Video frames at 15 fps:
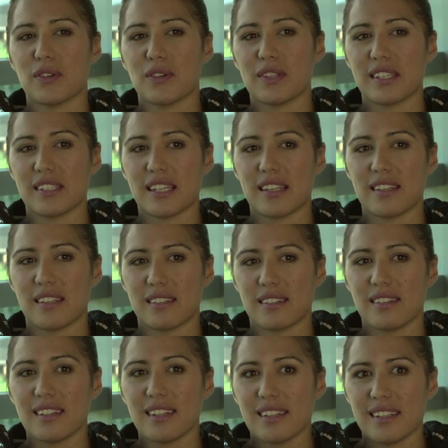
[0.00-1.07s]
for the
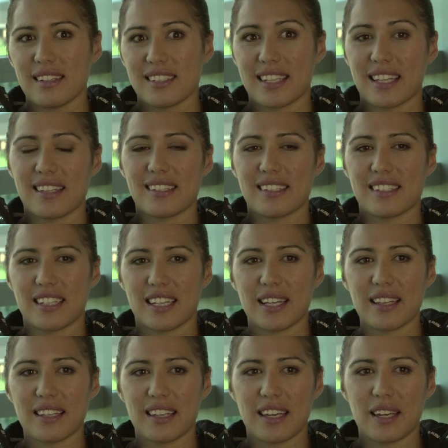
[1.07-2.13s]
Southern
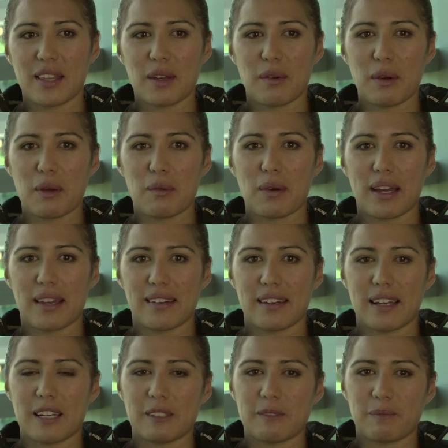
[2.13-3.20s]
Sting the year that we won
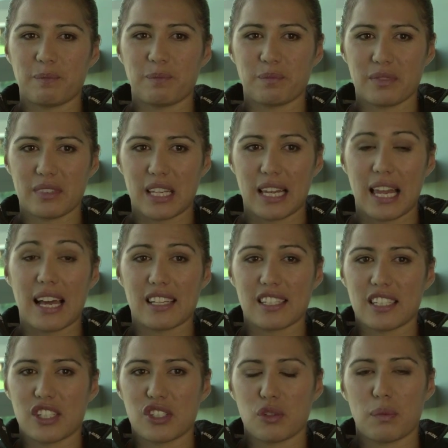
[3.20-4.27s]
the
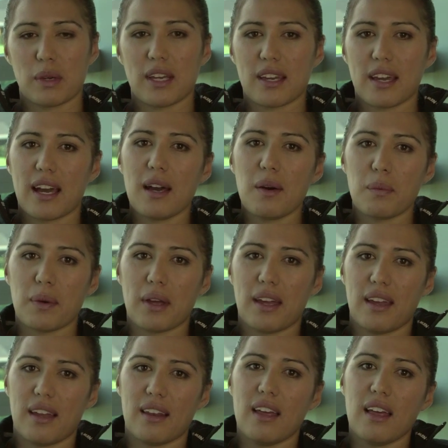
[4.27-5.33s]
last National Bank Cup,
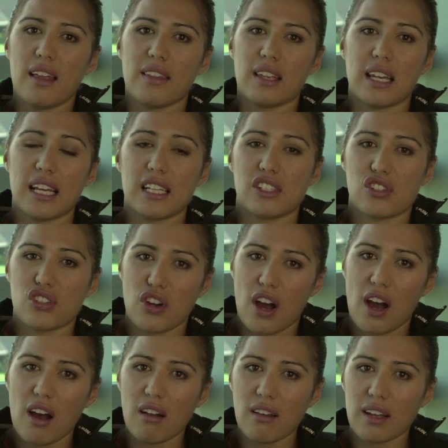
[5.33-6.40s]
and then had to
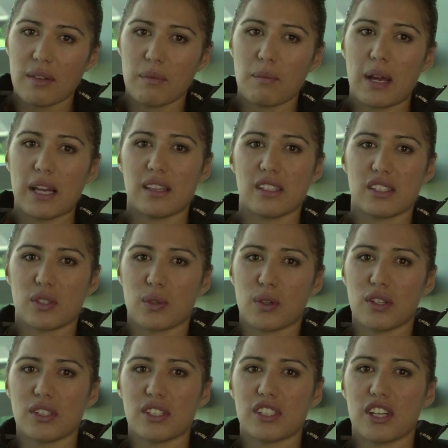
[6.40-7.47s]
trial and made the
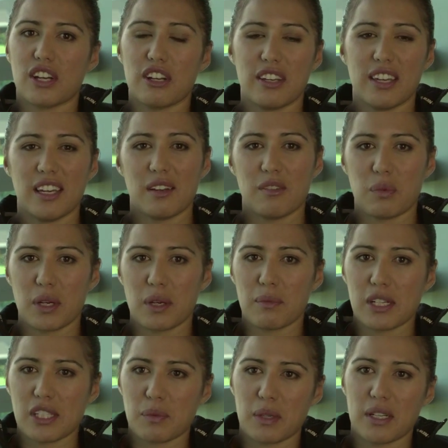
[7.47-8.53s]
squad, so yeah, pretty
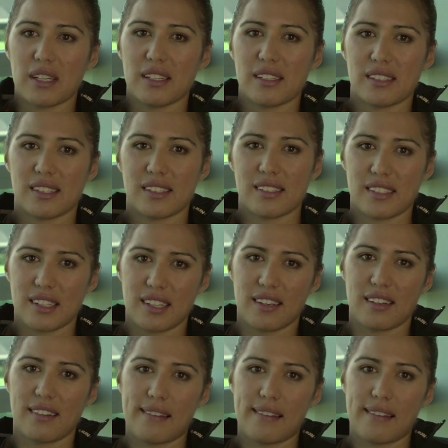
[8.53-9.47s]
much been in it since then.